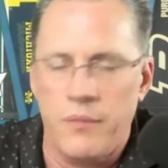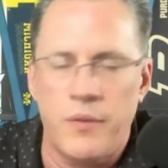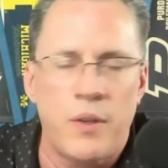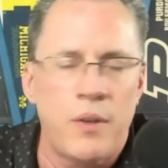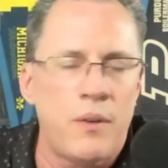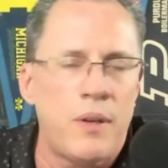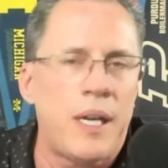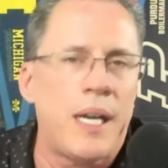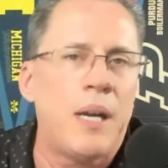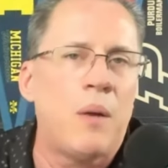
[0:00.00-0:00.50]
If
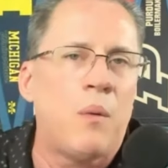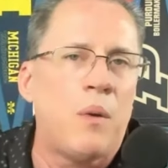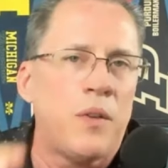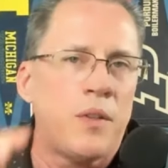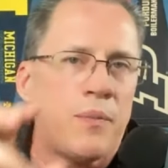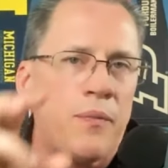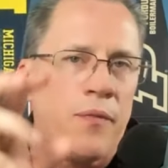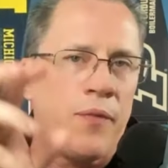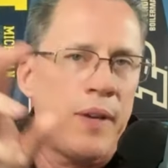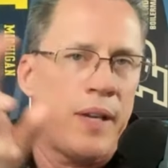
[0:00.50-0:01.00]
you're an Iowa
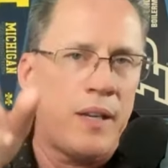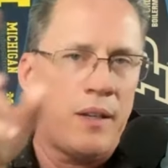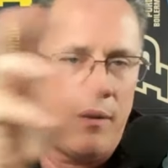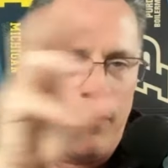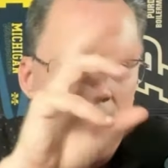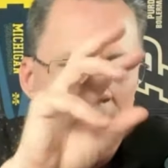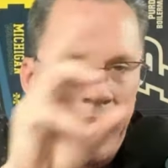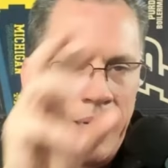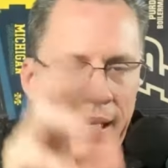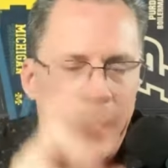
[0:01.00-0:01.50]
fan,
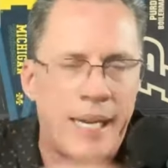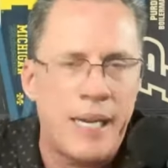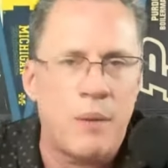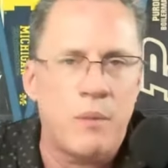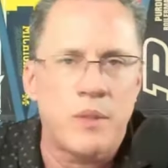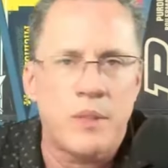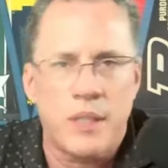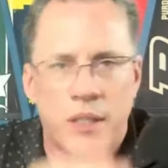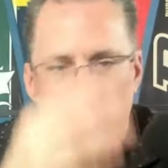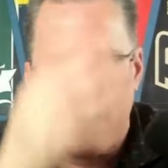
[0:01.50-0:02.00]
we got an
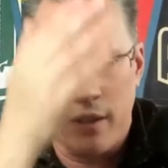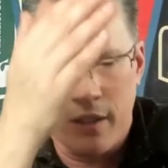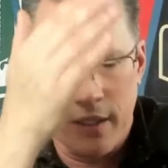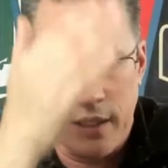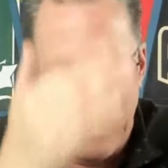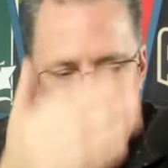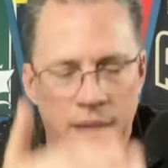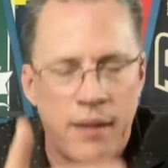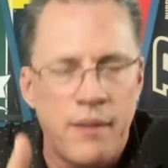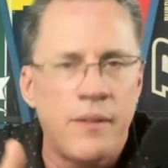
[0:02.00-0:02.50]
Iowa section. You
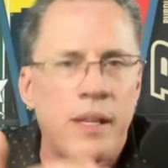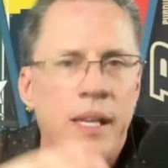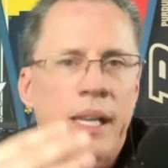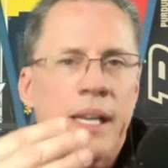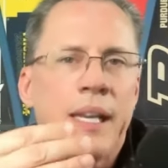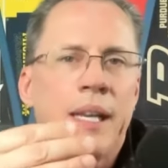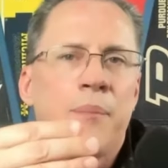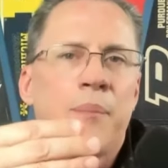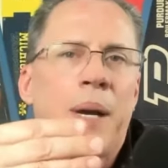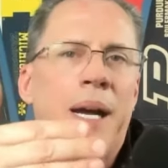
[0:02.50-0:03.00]
see
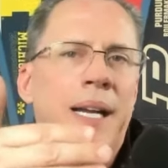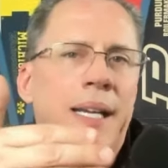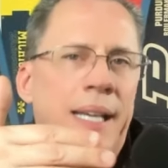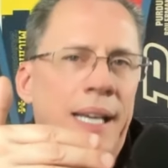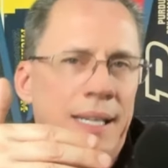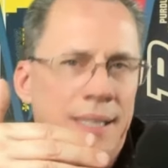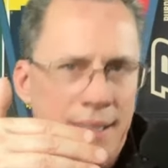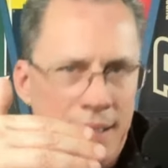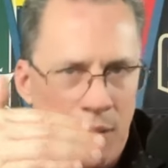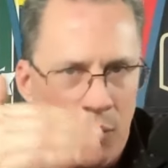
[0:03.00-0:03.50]
any
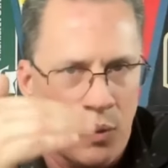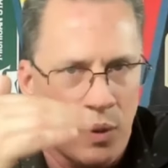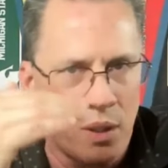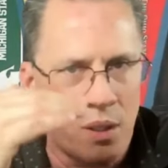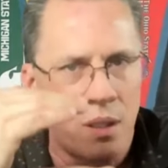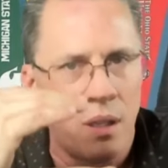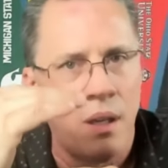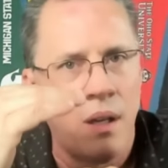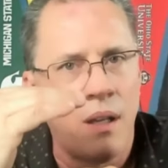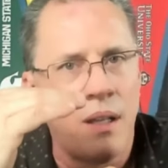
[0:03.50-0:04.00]
podcast that
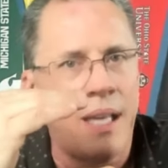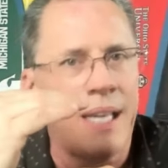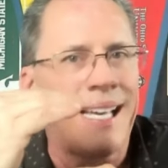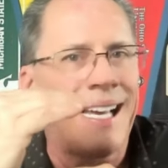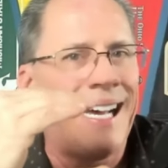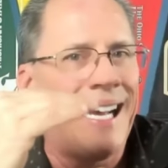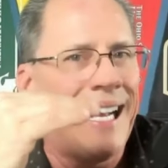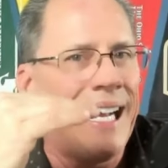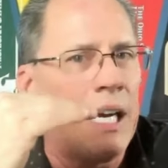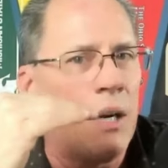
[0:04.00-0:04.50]
was like
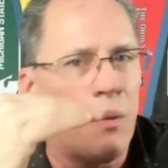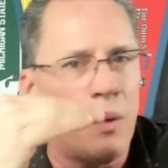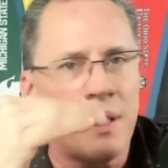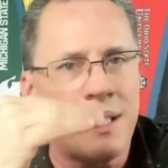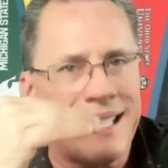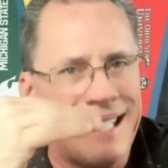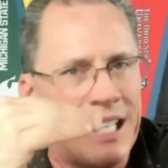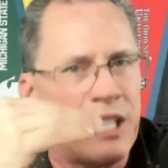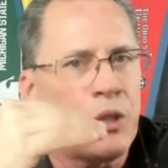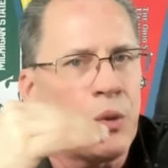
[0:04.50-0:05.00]
Iowa
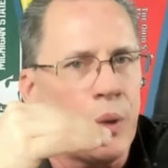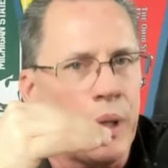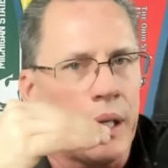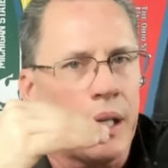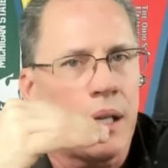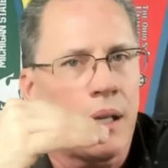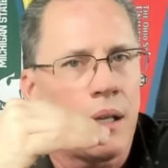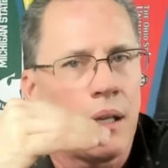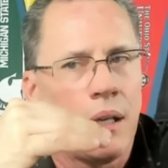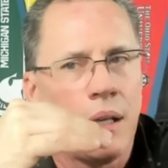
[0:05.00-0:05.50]
centric,
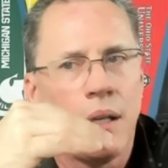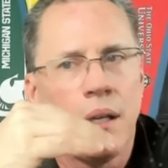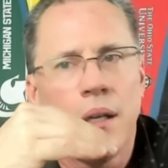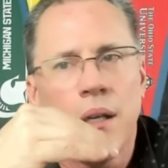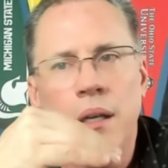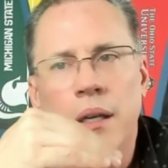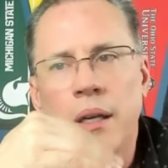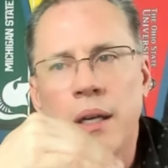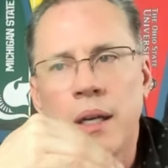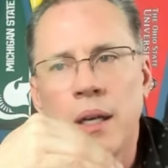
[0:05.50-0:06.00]

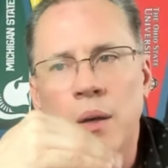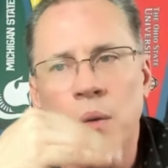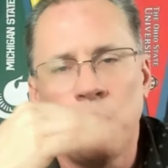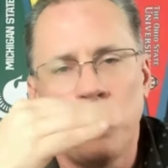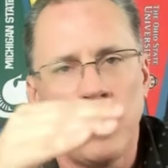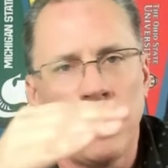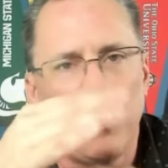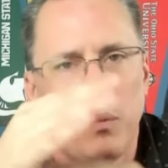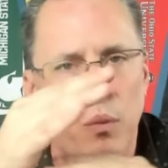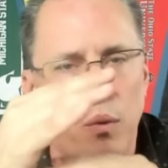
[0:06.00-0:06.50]

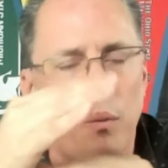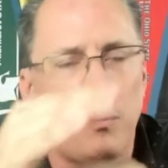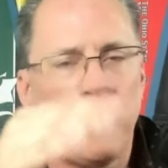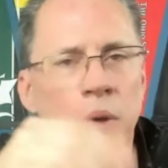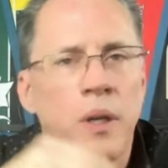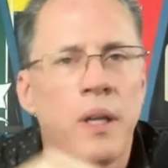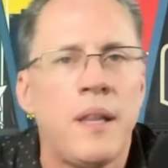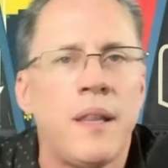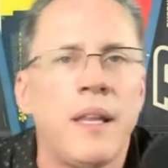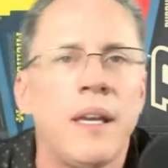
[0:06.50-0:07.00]
we'll
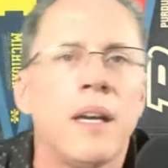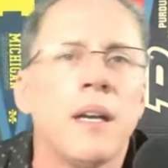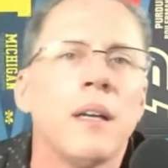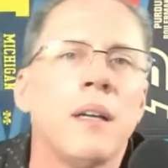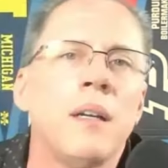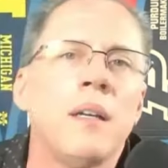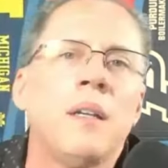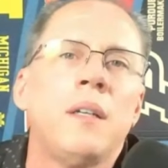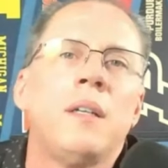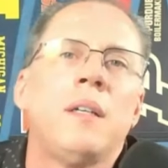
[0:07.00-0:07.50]
put it there.